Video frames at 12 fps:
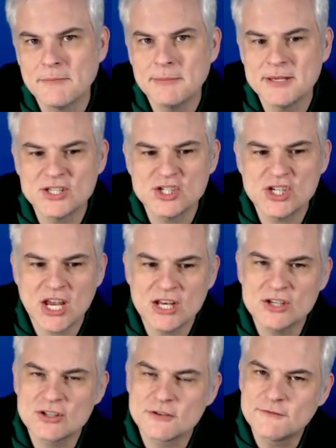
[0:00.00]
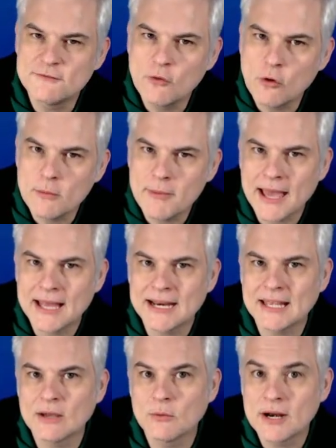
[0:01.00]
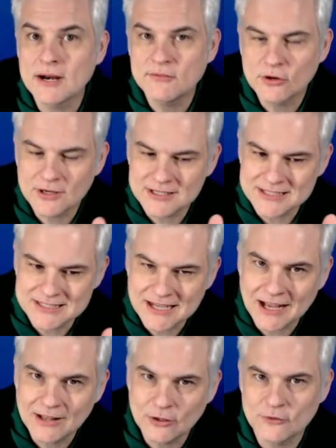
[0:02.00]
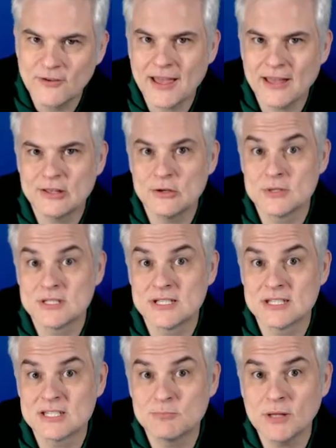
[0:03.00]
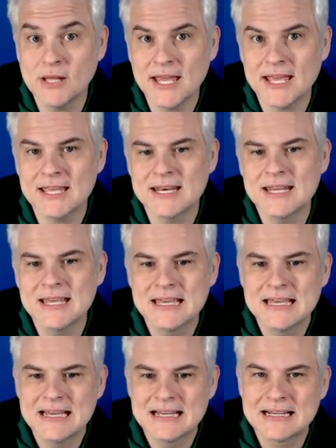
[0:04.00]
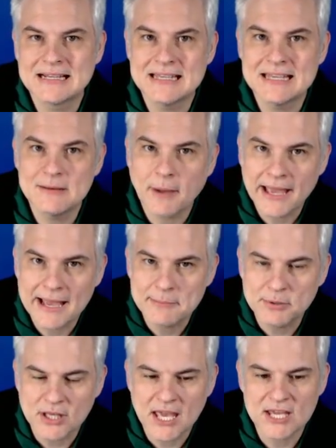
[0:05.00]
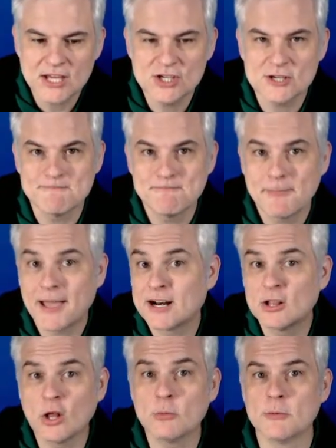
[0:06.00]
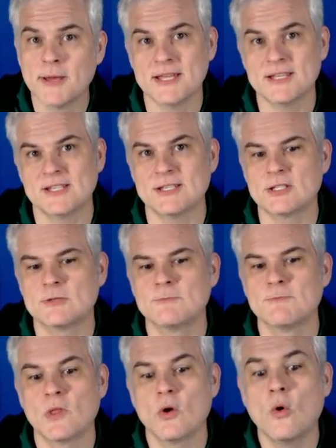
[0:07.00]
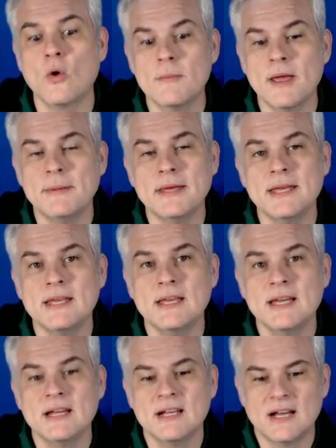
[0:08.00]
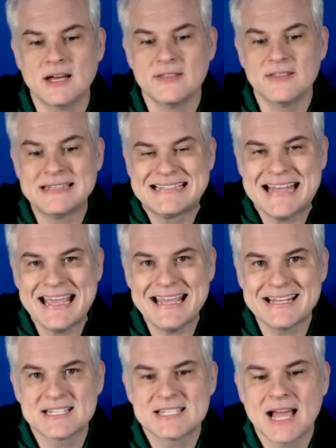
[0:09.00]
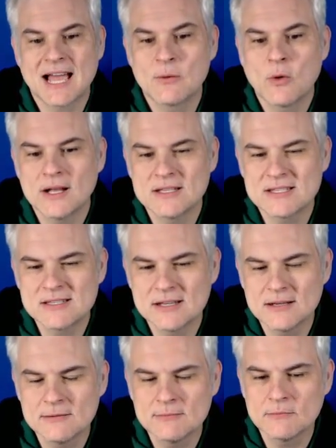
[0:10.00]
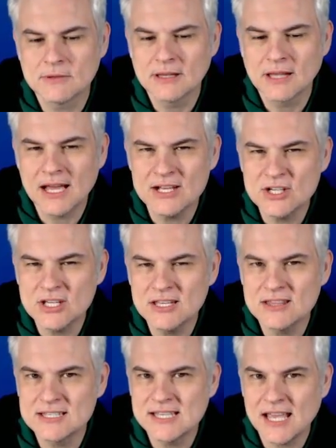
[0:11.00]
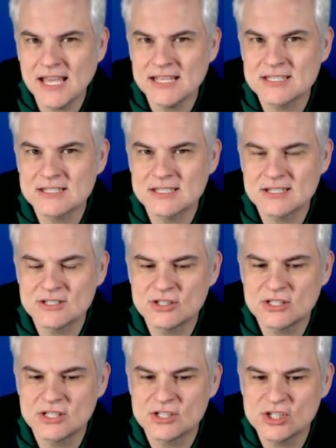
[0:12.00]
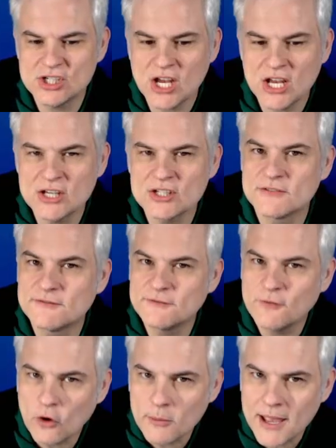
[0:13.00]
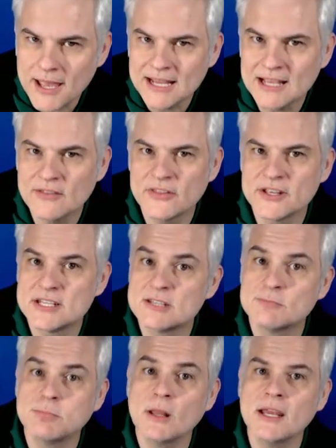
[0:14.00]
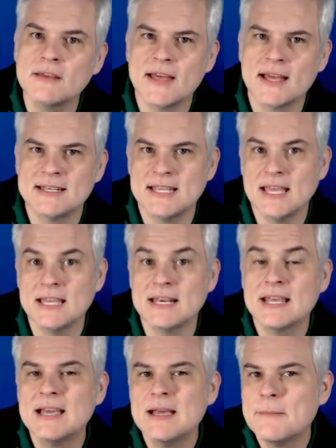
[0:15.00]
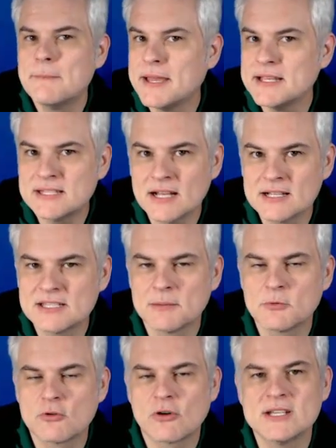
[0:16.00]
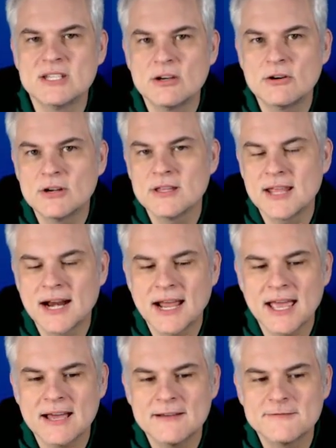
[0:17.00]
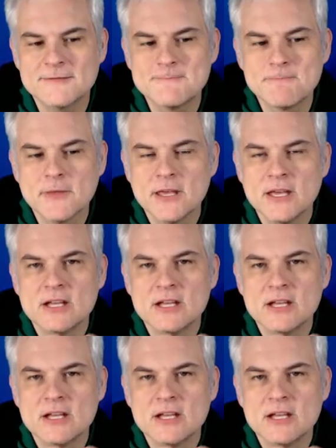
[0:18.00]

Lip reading: maybe change the formatting whenever a dollar value is displayed in my application on a global basis. Or maybe the dates. I want some logic in the dates to change the formatting and the display of that date based on some criteria that I have.